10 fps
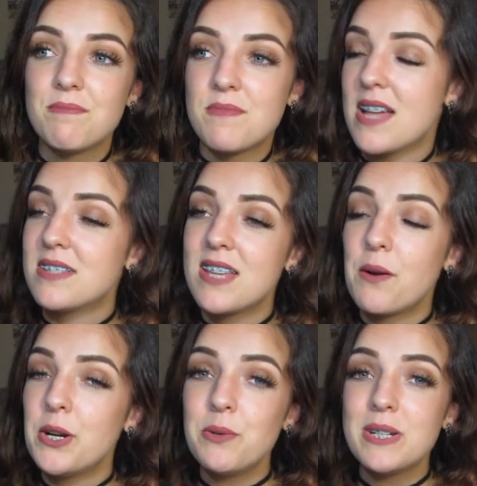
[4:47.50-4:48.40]
That's how
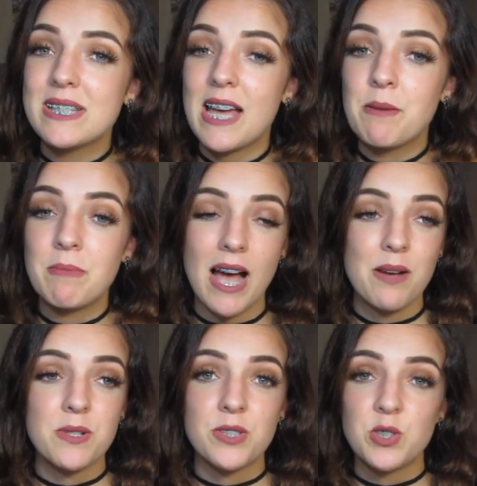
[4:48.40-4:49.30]
I always am. I
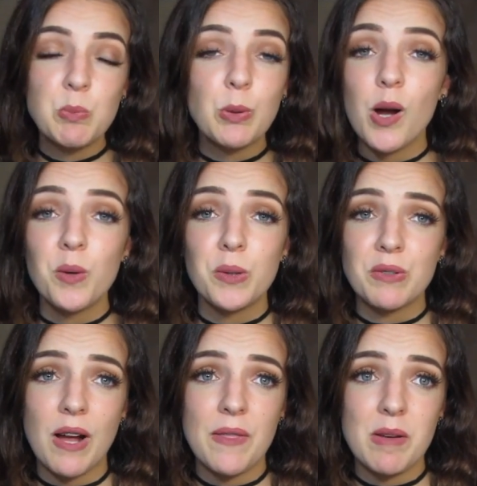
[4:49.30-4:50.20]
was super awkward
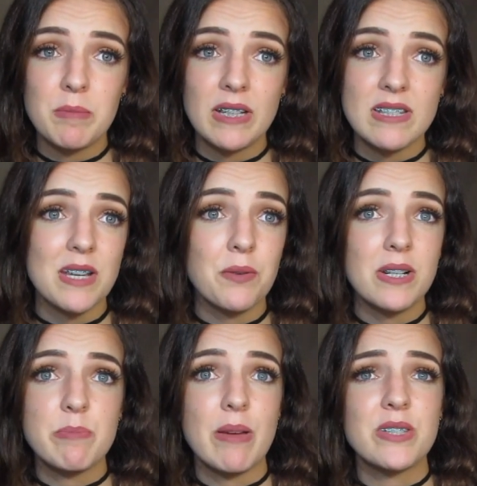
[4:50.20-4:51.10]
around them because they were
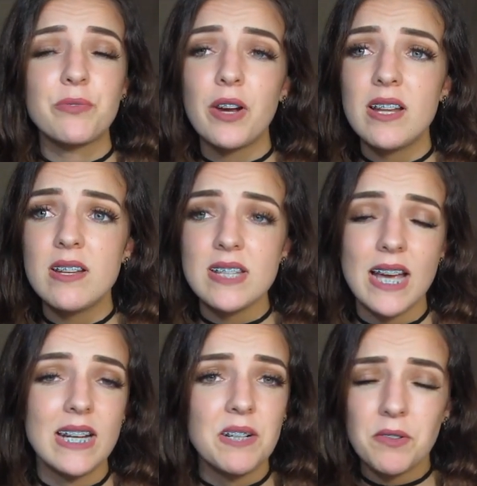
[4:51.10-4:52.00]
his best friends. I
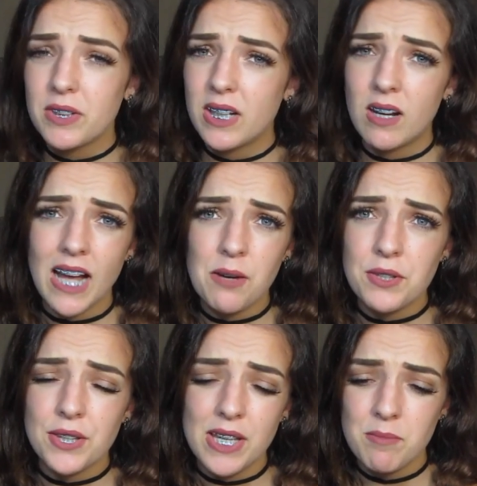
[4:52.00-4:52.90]
had never really hung out
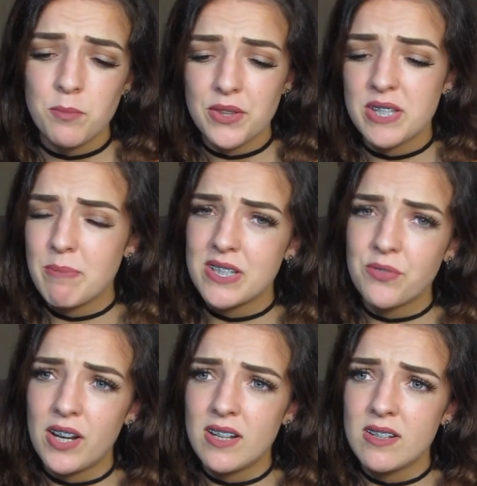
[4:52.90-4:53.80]
with him with his best
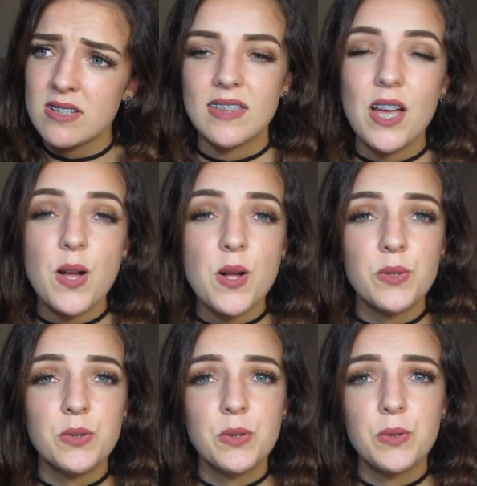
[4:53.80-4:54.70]
friends. They all
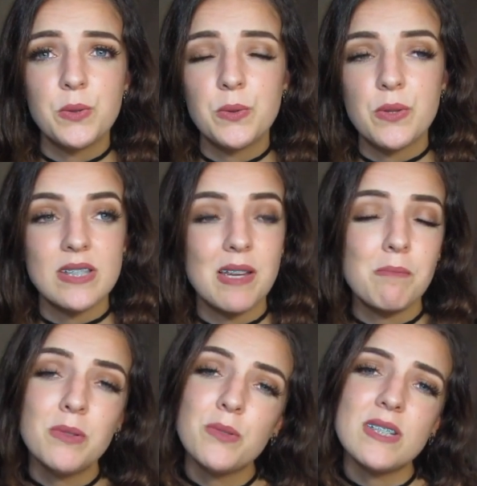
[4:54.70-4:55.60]
knew the
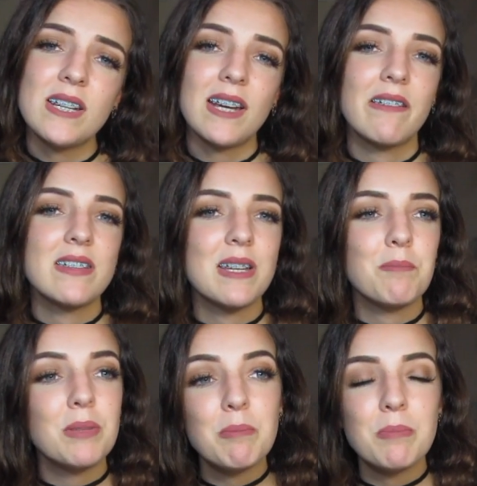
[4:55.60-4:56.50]
same music and the same
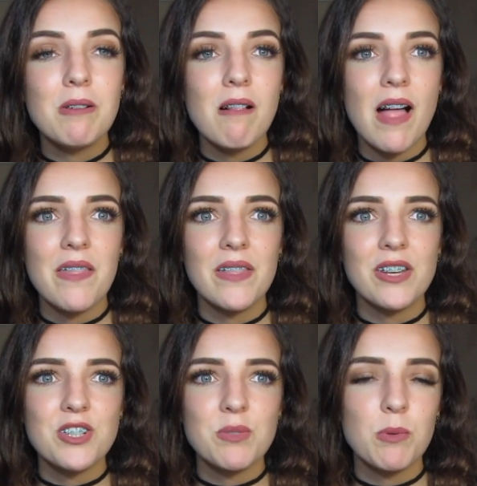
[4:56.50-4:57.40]
people, and they
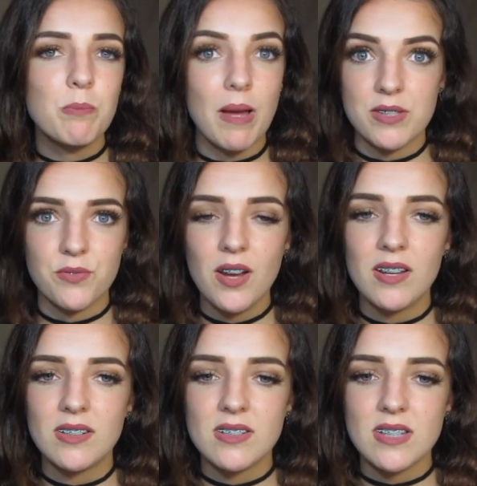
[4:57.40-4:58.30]
just were best
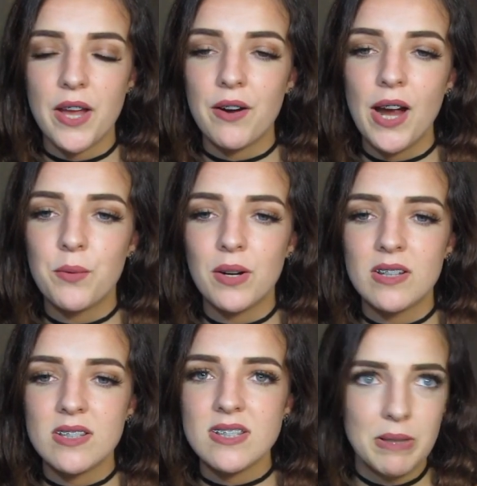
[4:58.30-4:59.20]
friends. There I
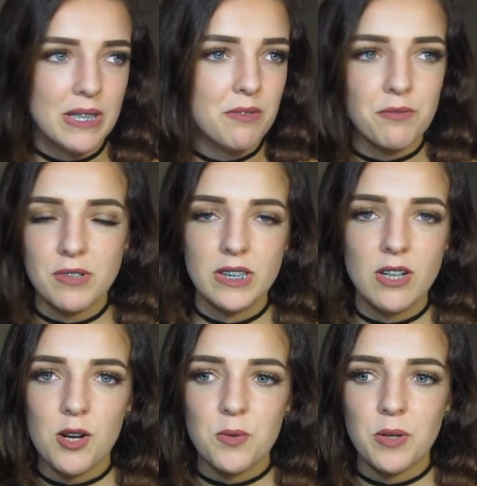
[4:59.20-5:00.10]
was, being really
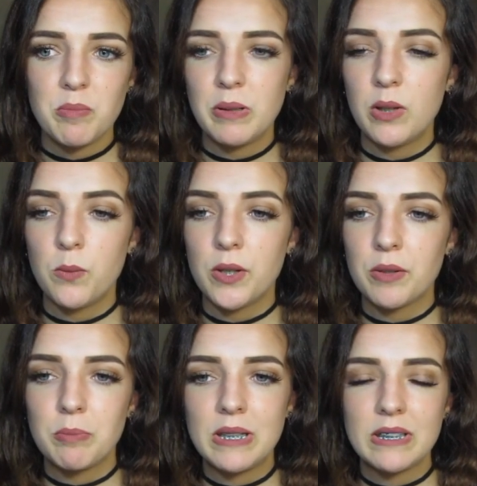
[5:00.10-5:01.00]
awkward, being
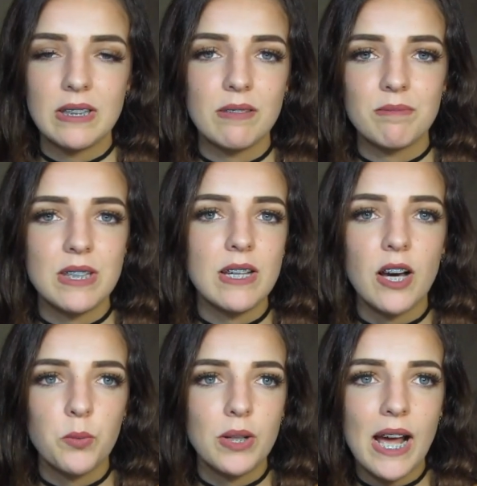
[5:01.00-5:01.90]
weird, being the
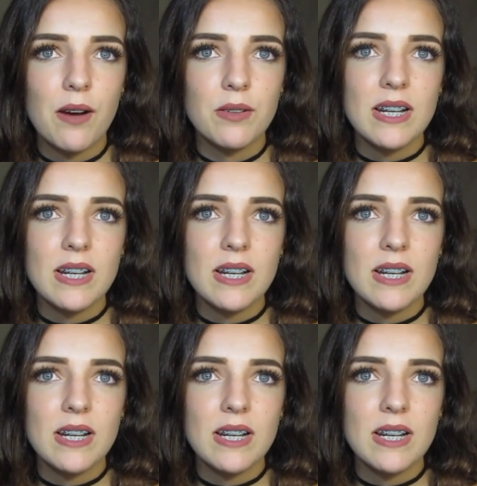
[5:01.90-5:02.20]
odd one out.